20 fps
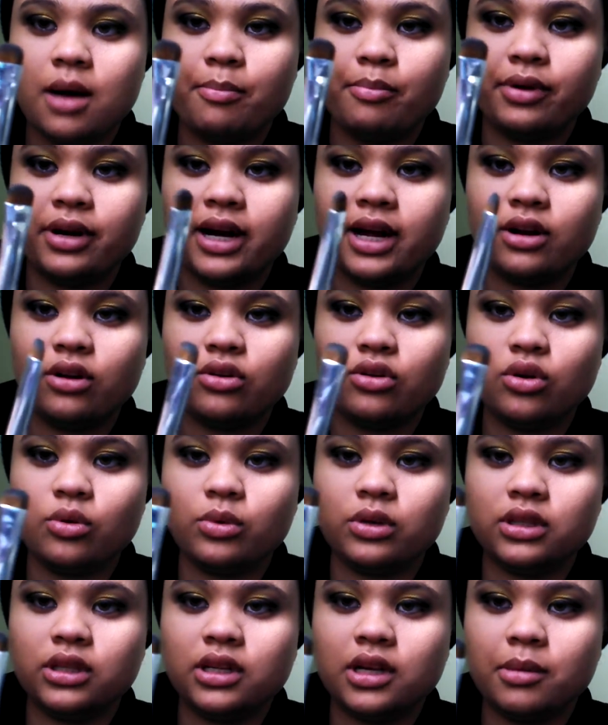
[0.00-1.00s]
but I don't know
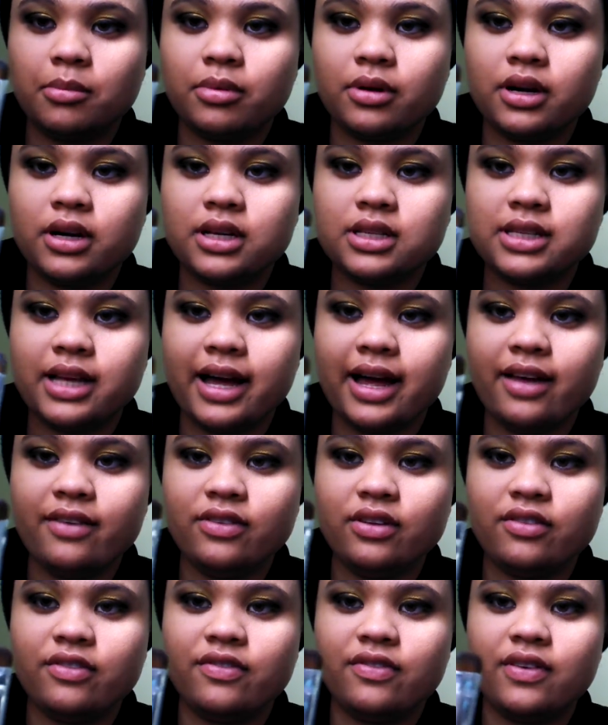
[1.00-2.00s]
what the number is. I have
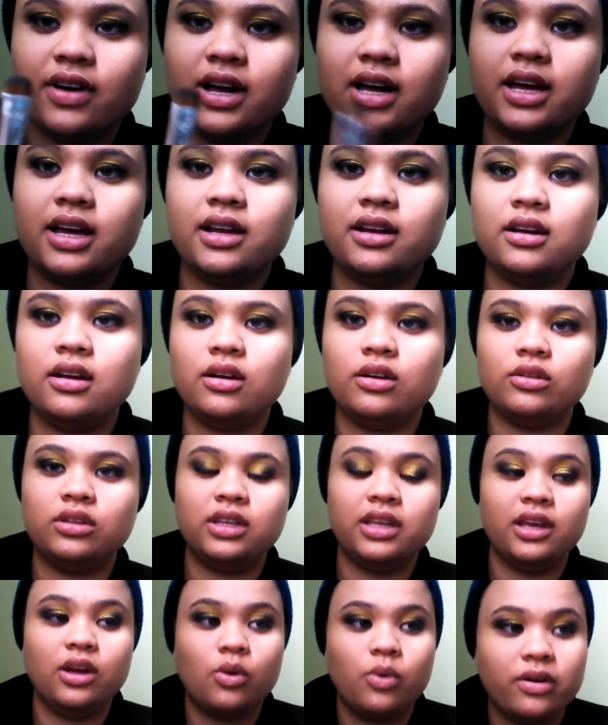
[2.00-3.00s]
to find
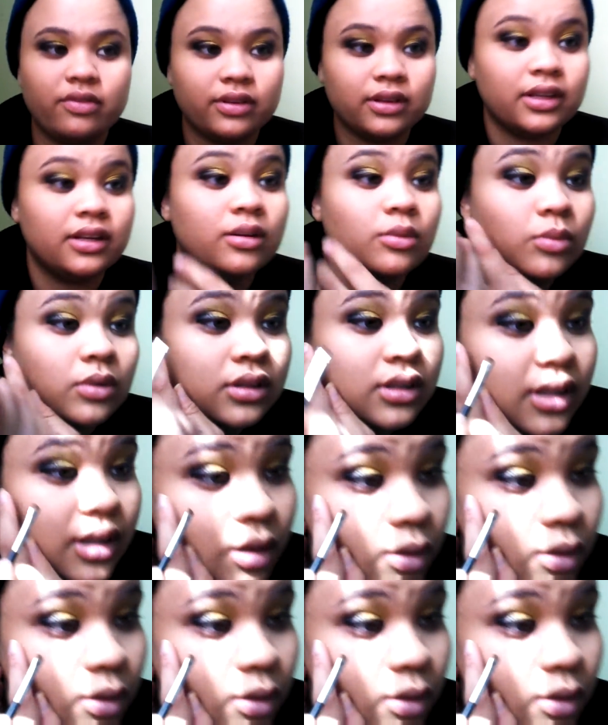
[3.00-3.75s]
the equivalent, what the